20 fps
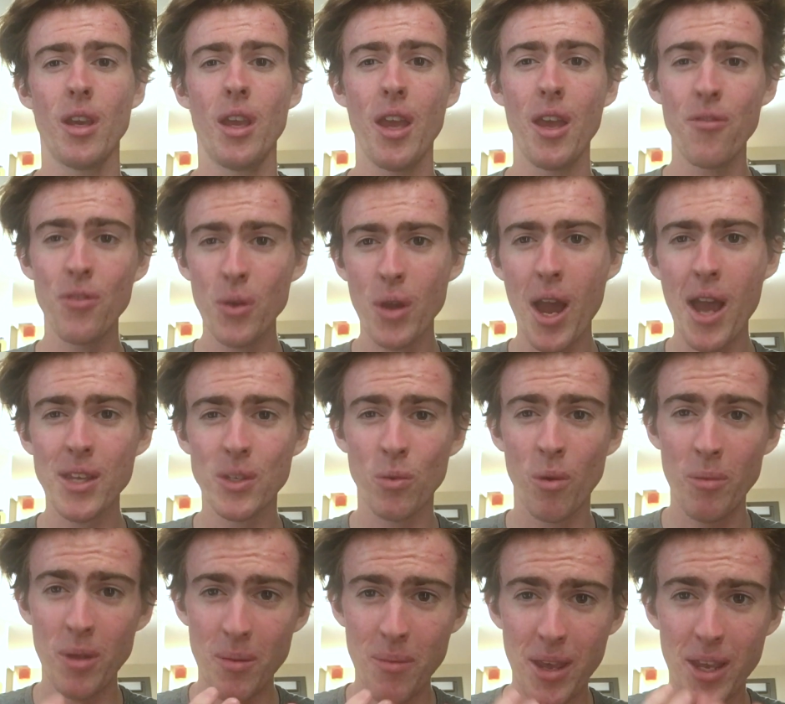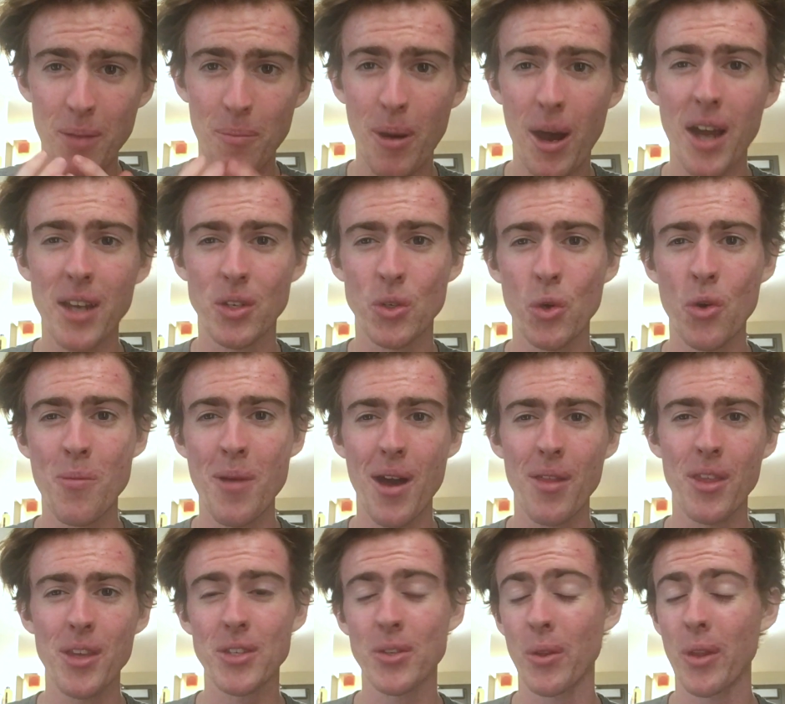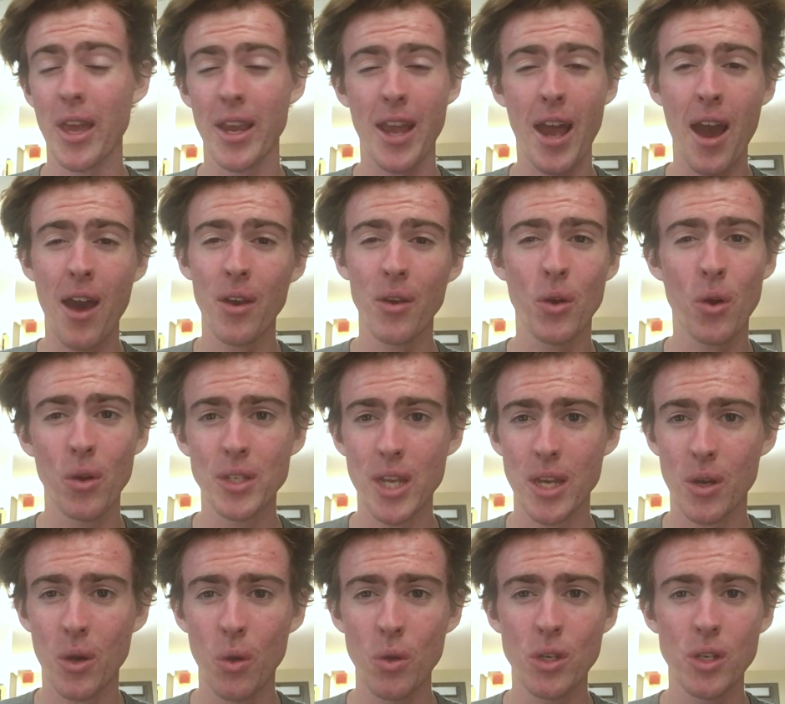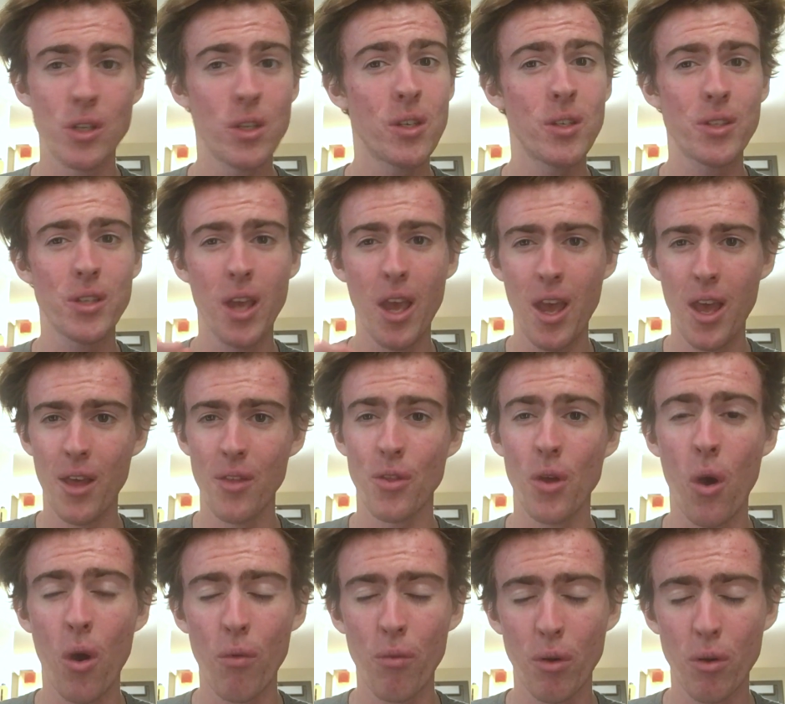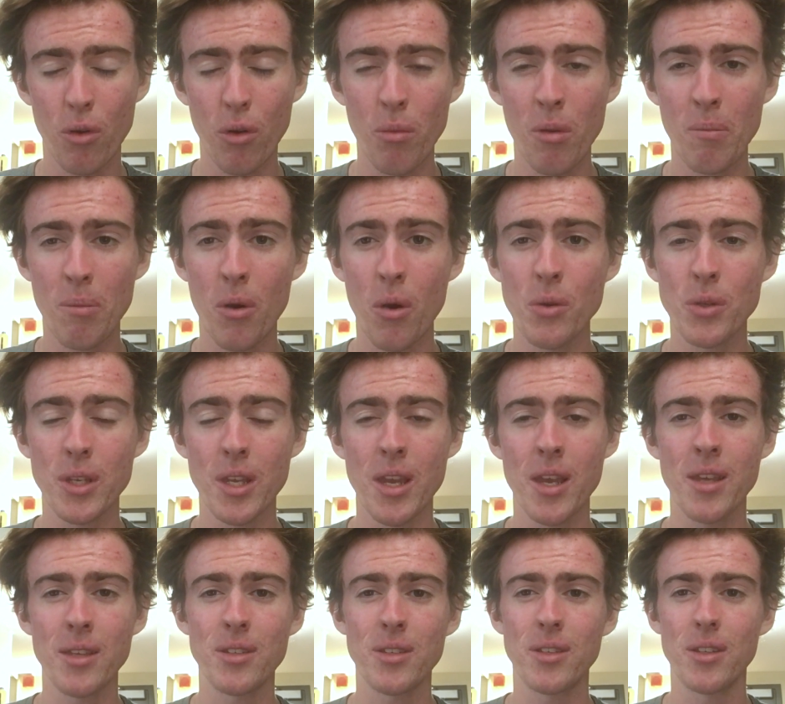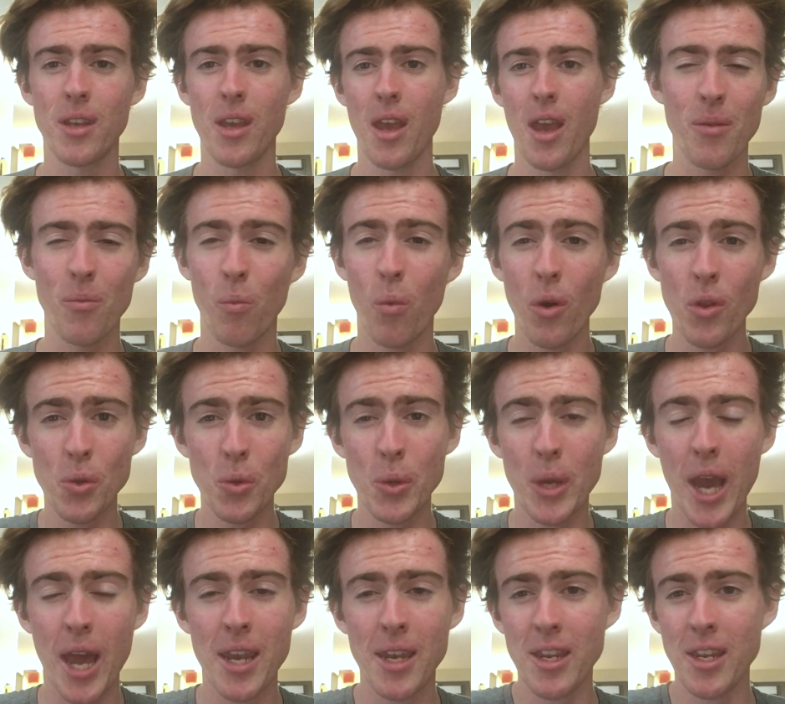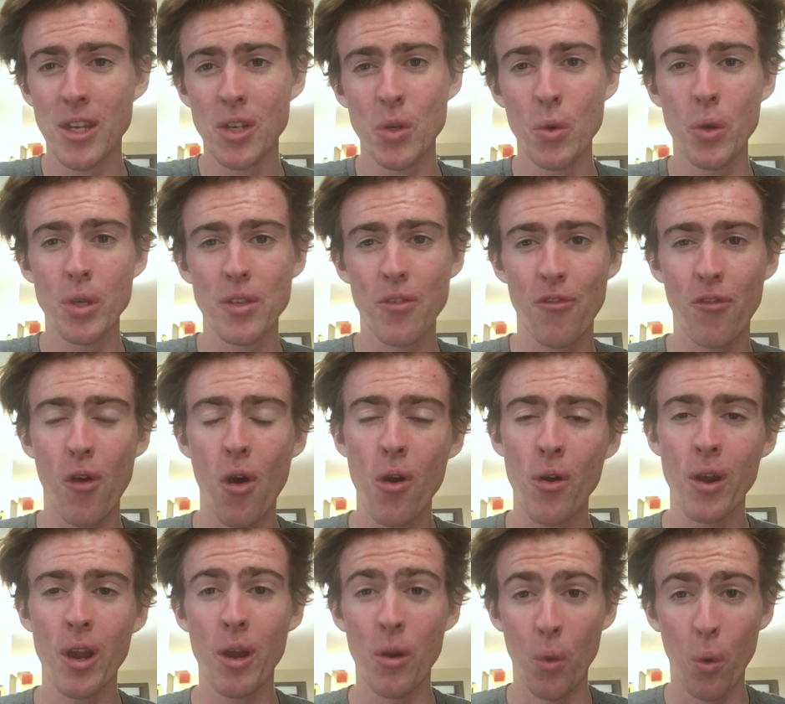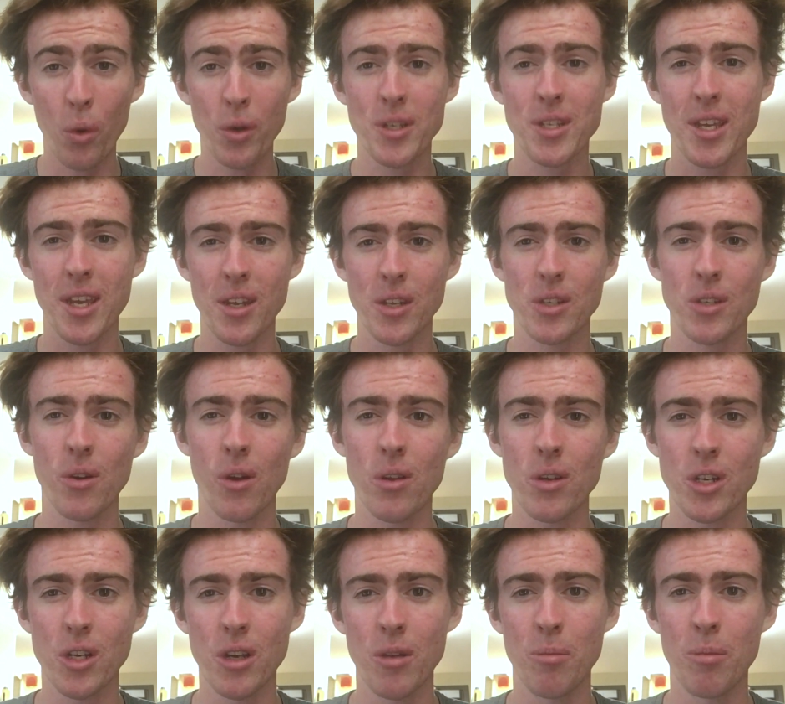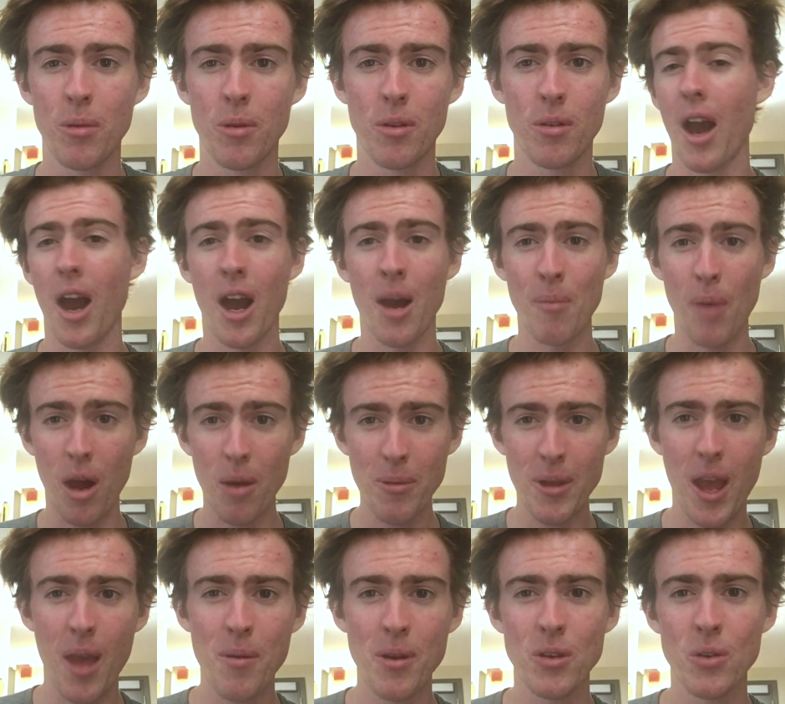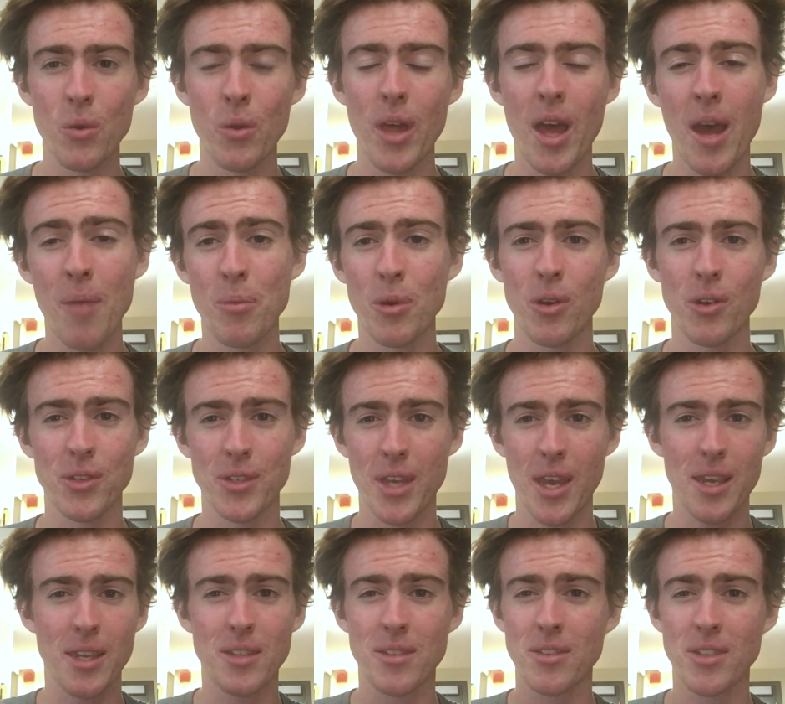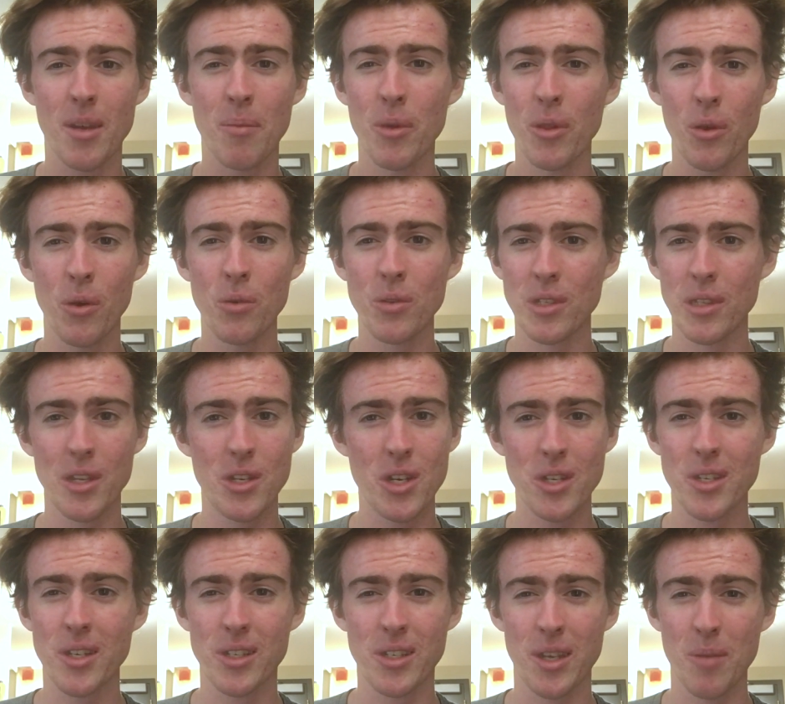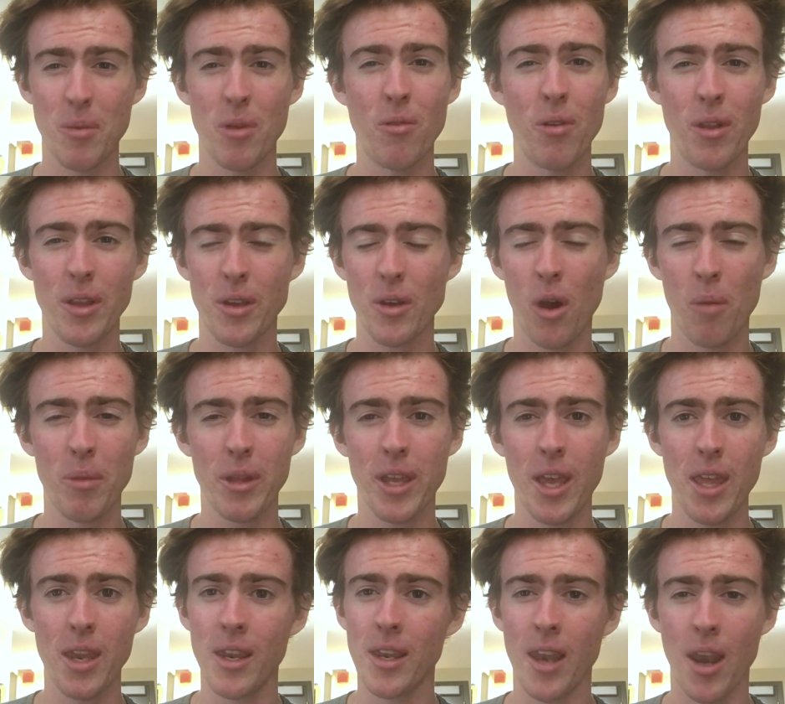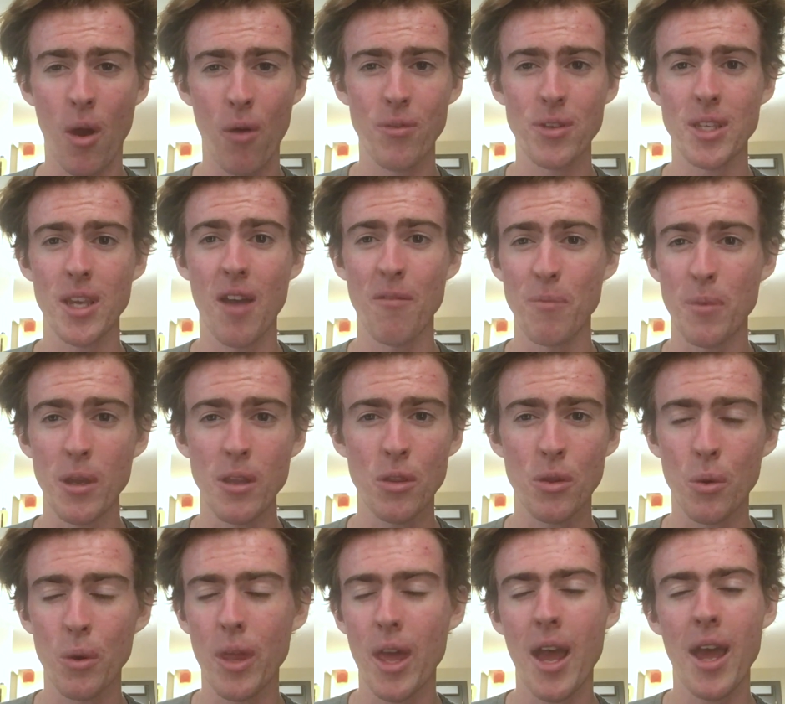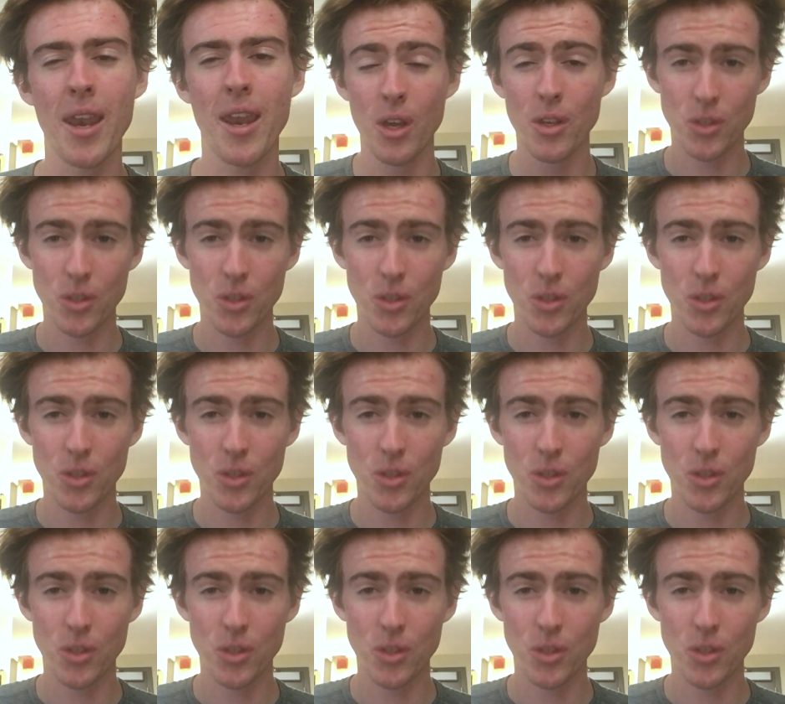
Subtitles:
If you guys want me to make a part 2 about this on like how to contact coaches, the whole recruitment process, what you kind of need to do as a foreigner in order to get a scholarship, I'd be happy to do that, because like some of those logistics can be really complicated, and obviously I've been through that.